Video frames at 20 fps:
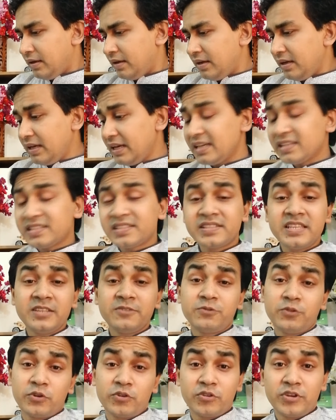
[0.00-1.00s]
asking
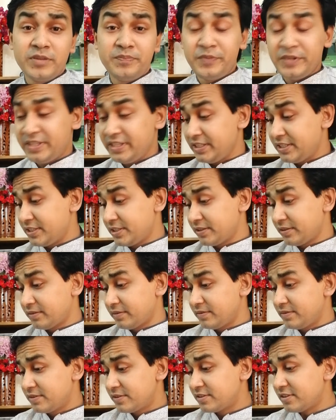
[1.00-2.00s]
for repetition.
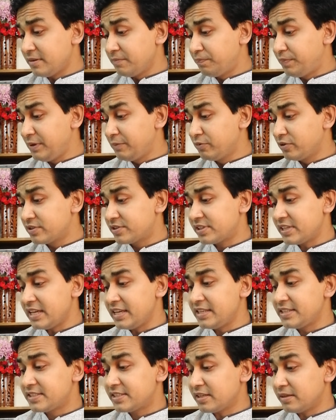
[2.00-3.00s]
Some people say
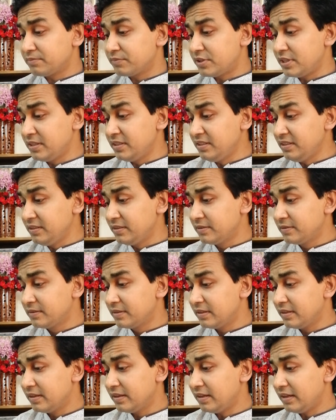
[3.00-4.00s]
something,
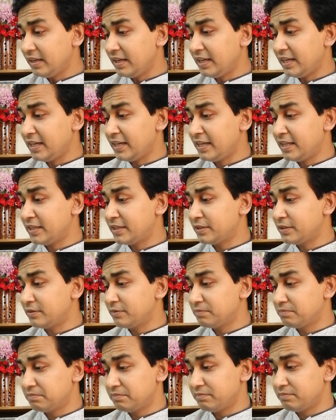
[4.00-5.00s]
and
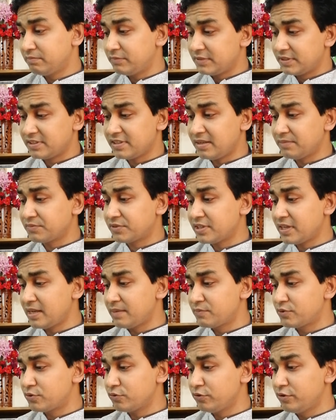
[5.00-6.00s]

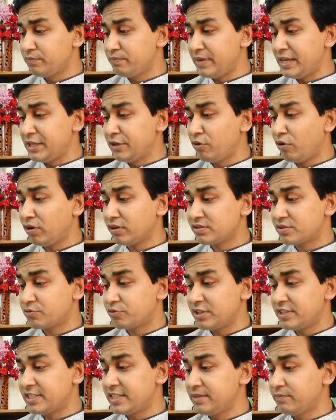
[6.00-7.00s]
sometimes we may not
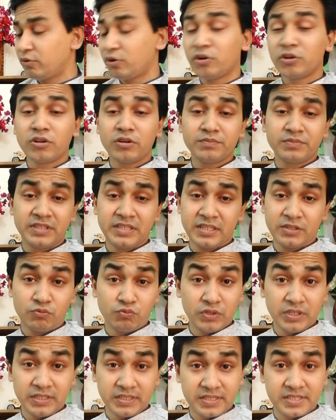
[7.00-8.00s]
receive all of their
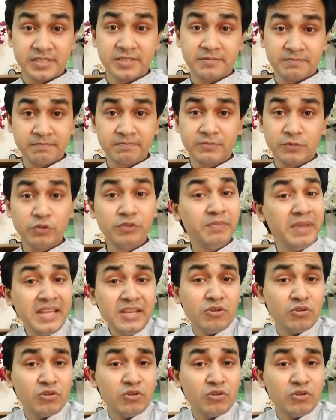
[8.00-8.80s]
words. We may